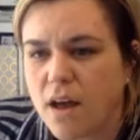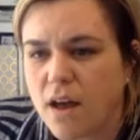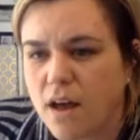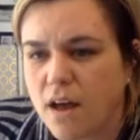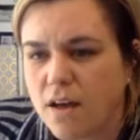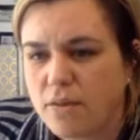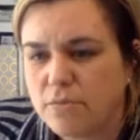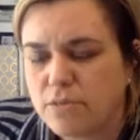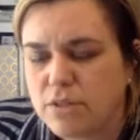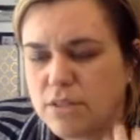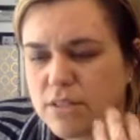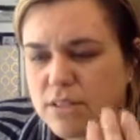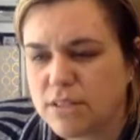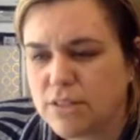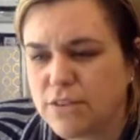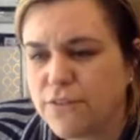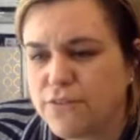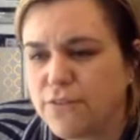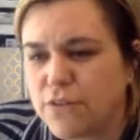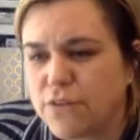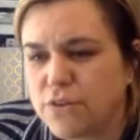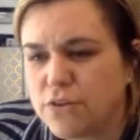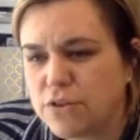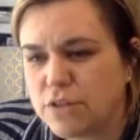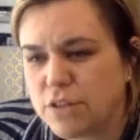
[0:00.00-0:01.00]
um, just a
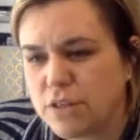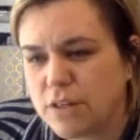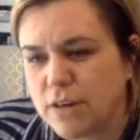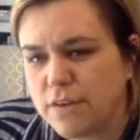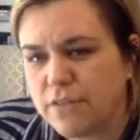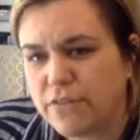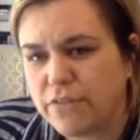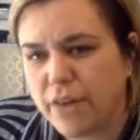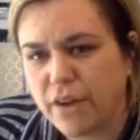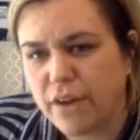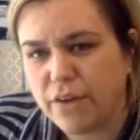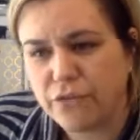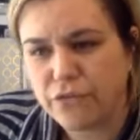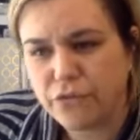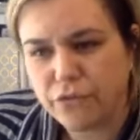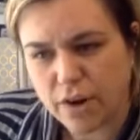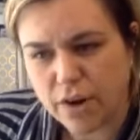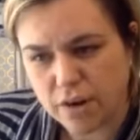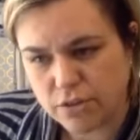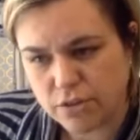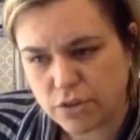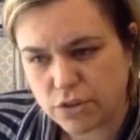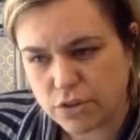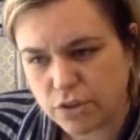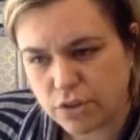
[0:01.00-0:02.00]
fusion of like
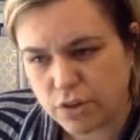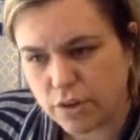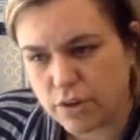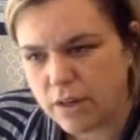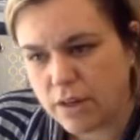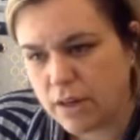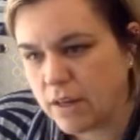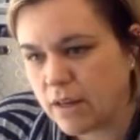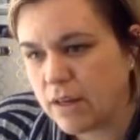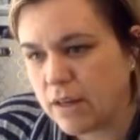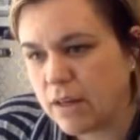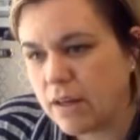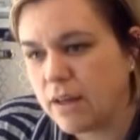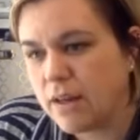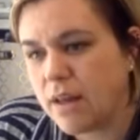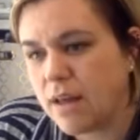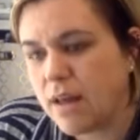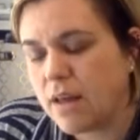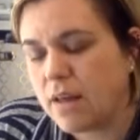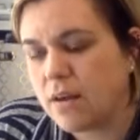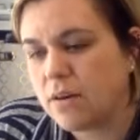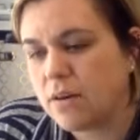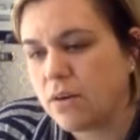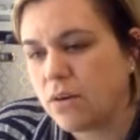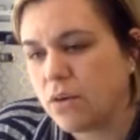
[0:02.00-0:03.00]
French cooking
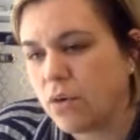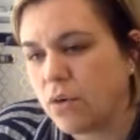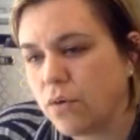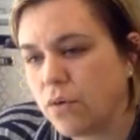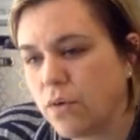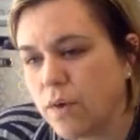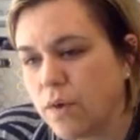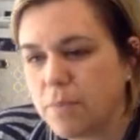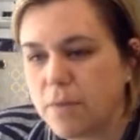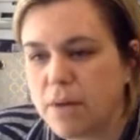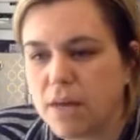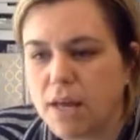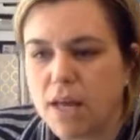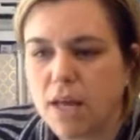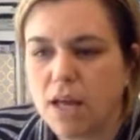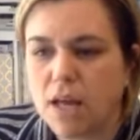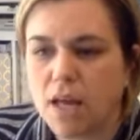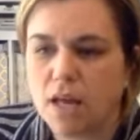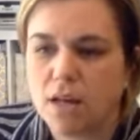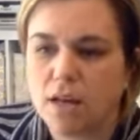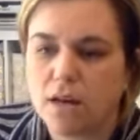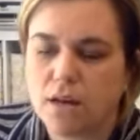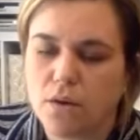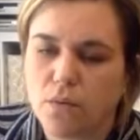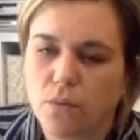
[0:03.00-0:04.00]
and
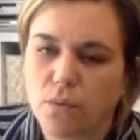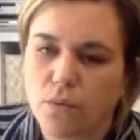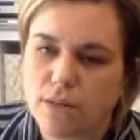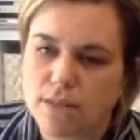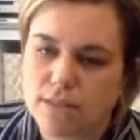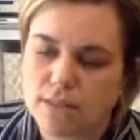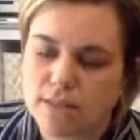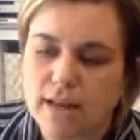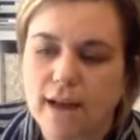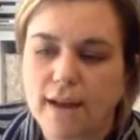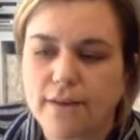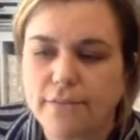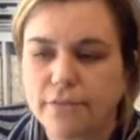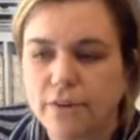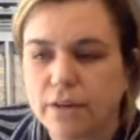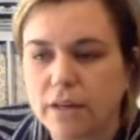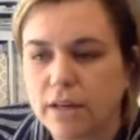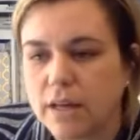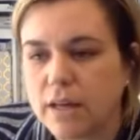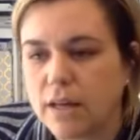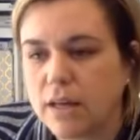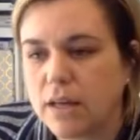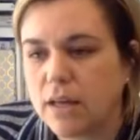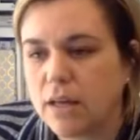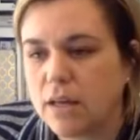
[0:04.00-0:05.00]
Caribbean, West
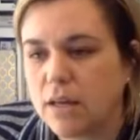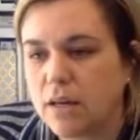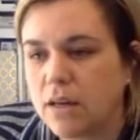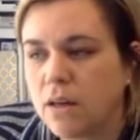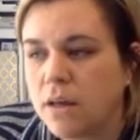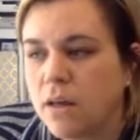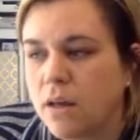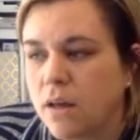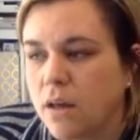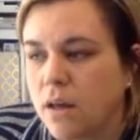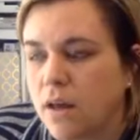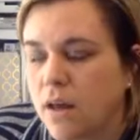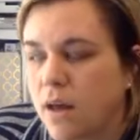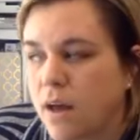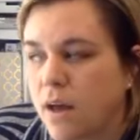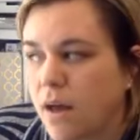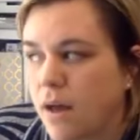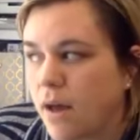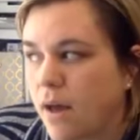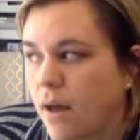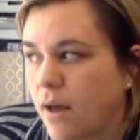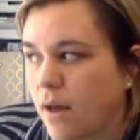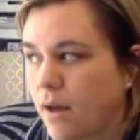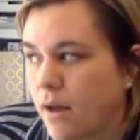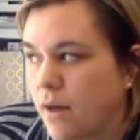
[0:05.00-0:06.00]
African,
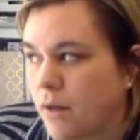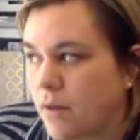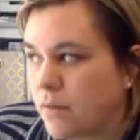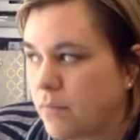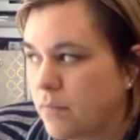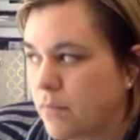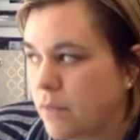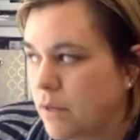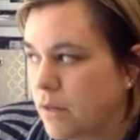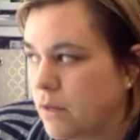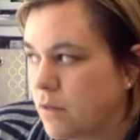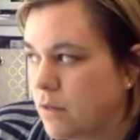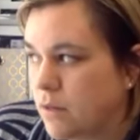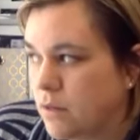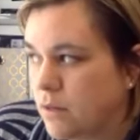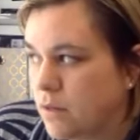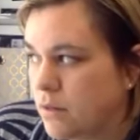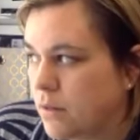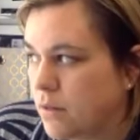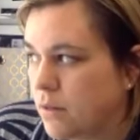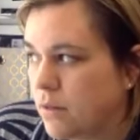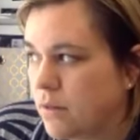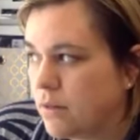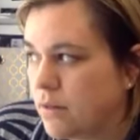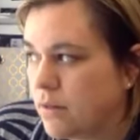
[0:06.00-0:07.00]
um,
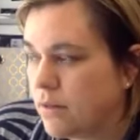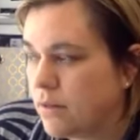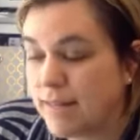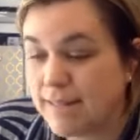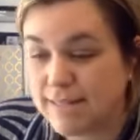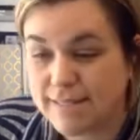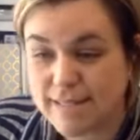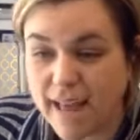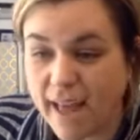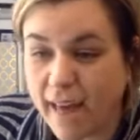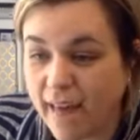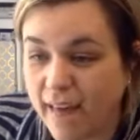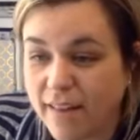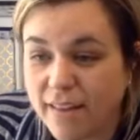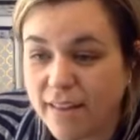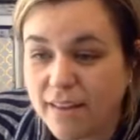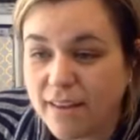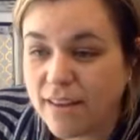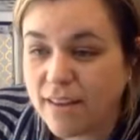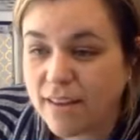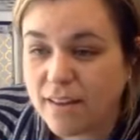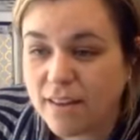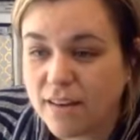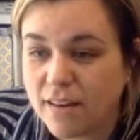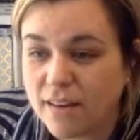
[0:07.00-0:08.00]

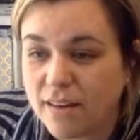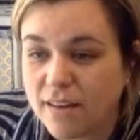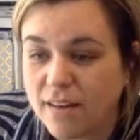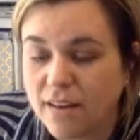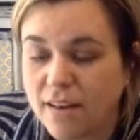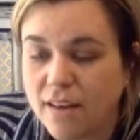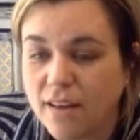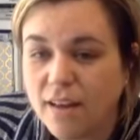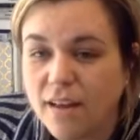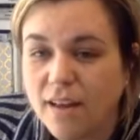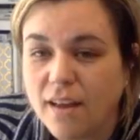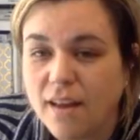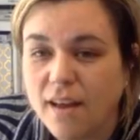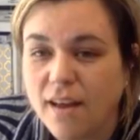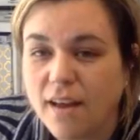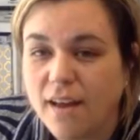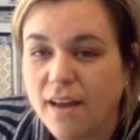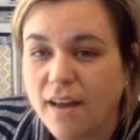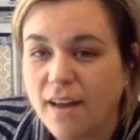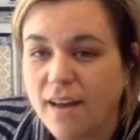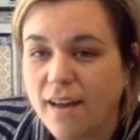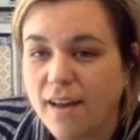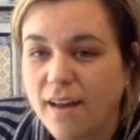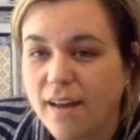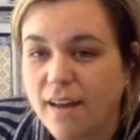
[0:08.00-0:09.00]
Italian,
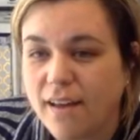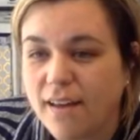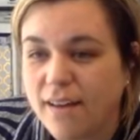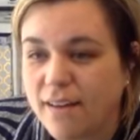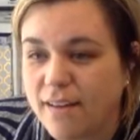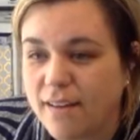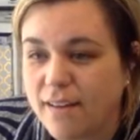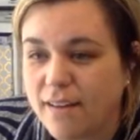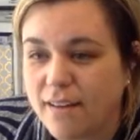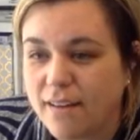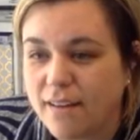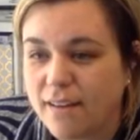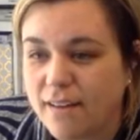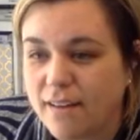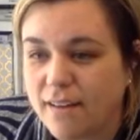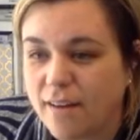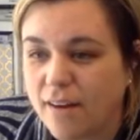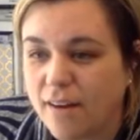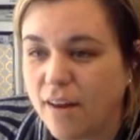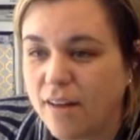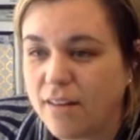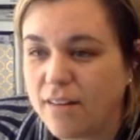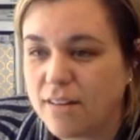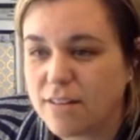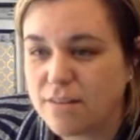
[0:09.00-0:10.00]
uh,
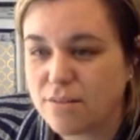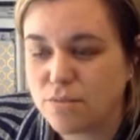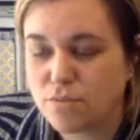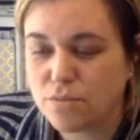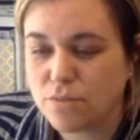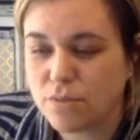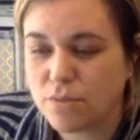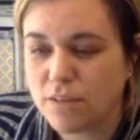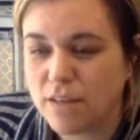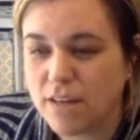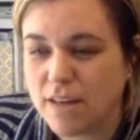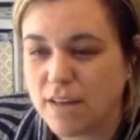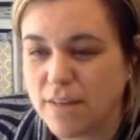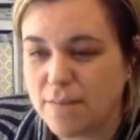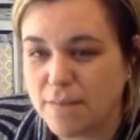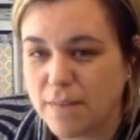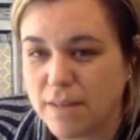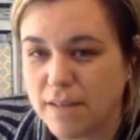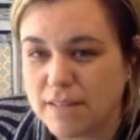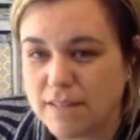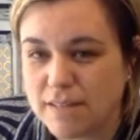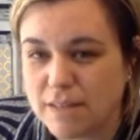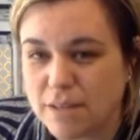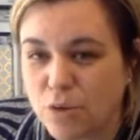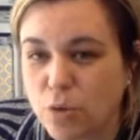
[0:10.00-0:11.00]
all these really
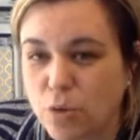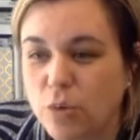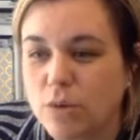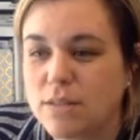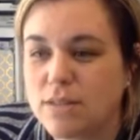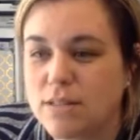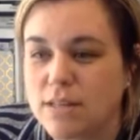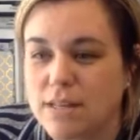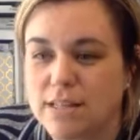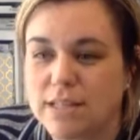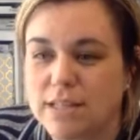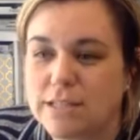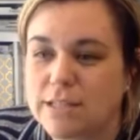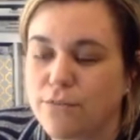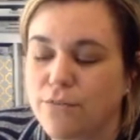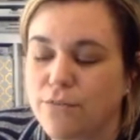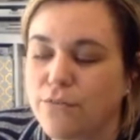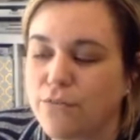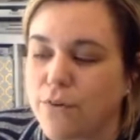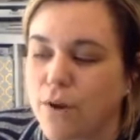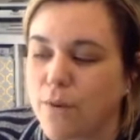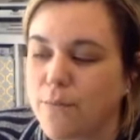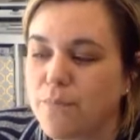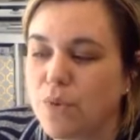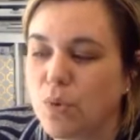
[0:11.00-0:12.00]
amazing cuisines
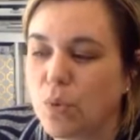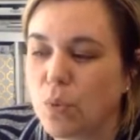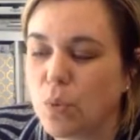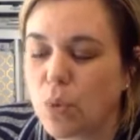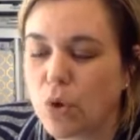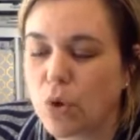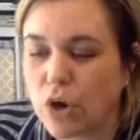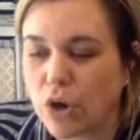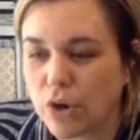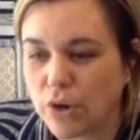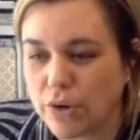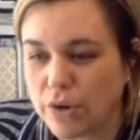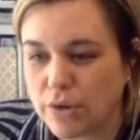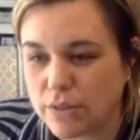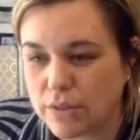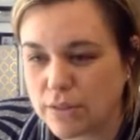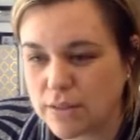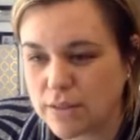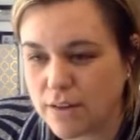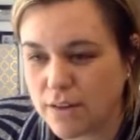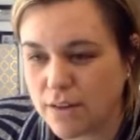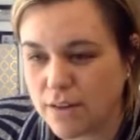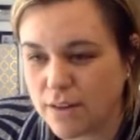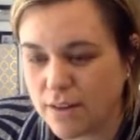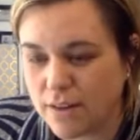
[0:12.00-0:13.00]
from the world